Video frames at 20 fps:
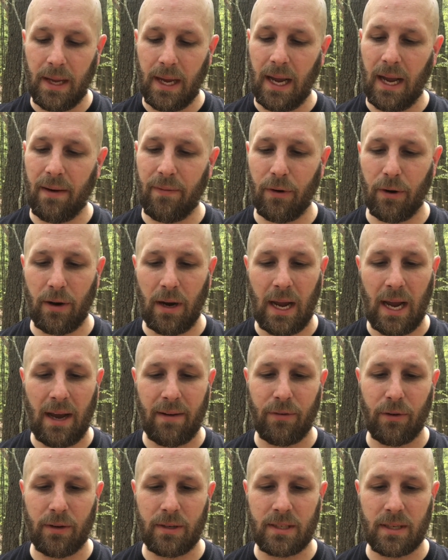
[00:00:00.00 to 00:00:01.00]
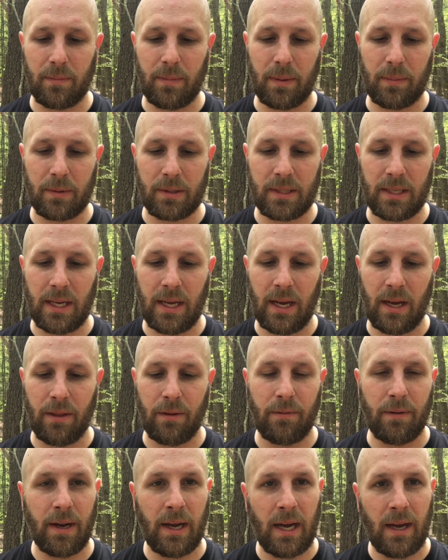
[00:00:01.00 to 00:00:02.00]
I have heard, have heard some people say on
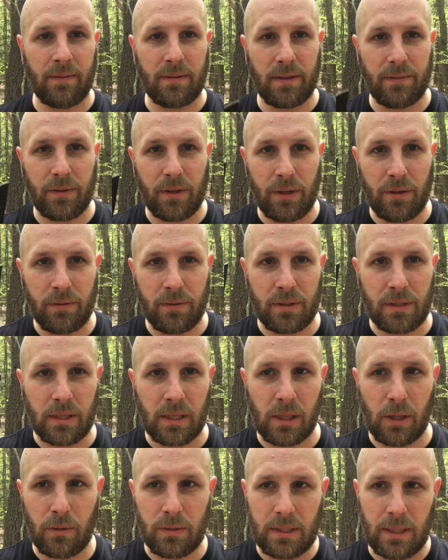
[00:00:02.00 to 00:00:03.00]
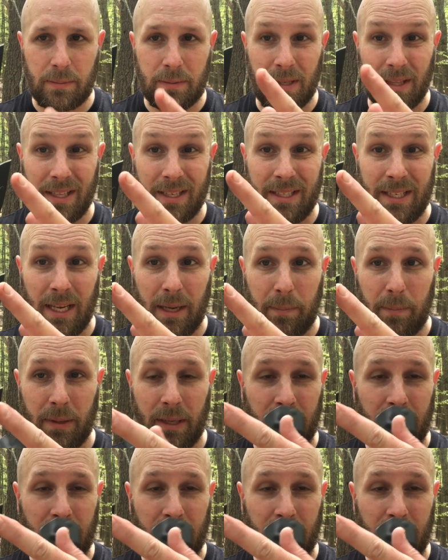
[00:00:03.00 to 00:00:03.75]
their knives, if you use close up to the tip,